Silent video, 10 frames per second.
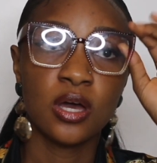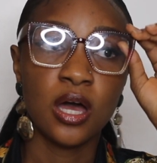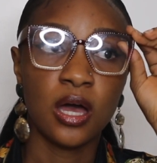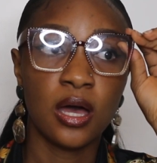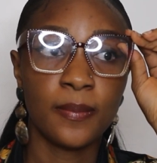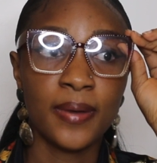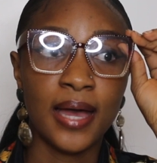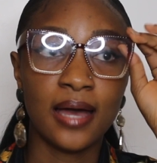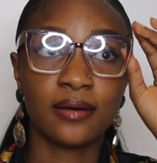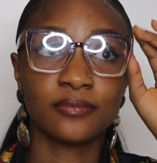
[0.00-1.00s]

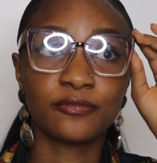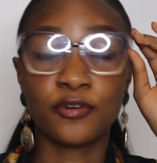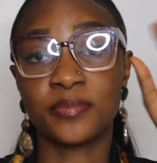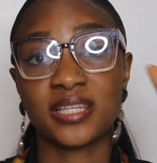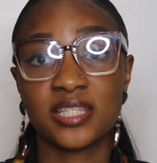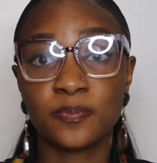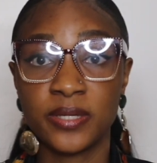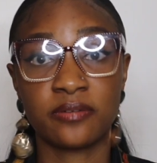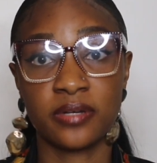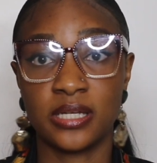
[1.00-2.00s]
from
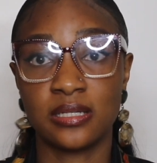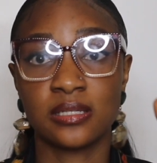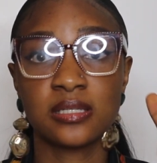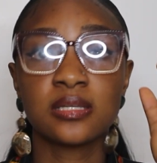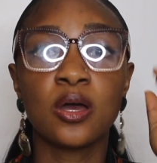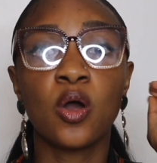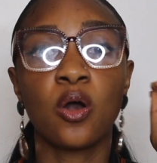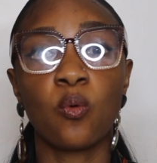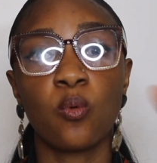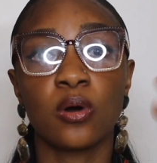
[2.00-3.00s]
experience
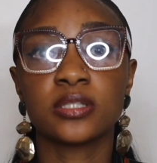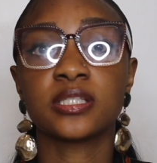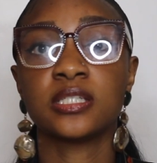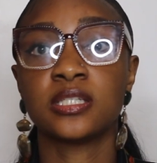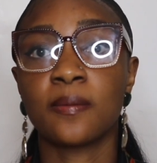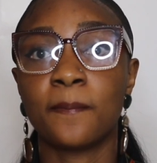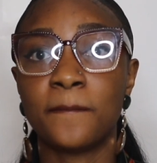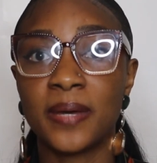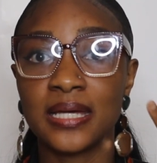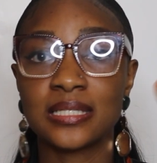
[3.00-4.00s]
what the
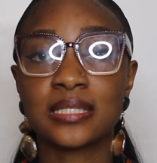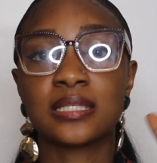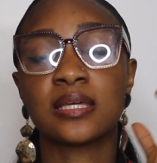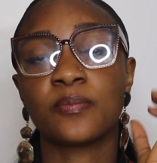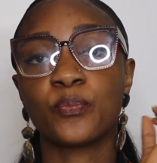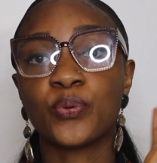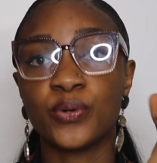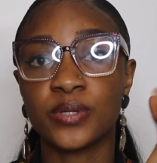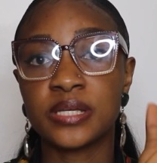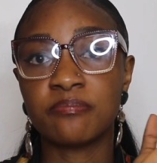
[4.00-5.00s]
best
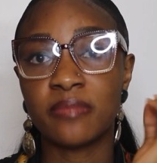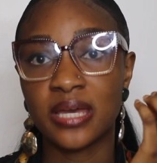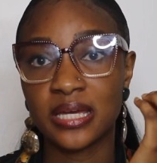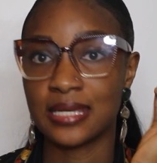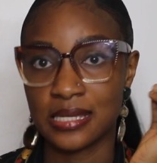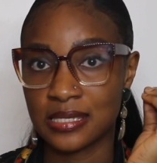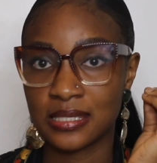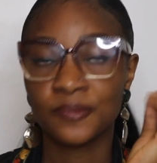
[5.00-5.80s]
pre-med is.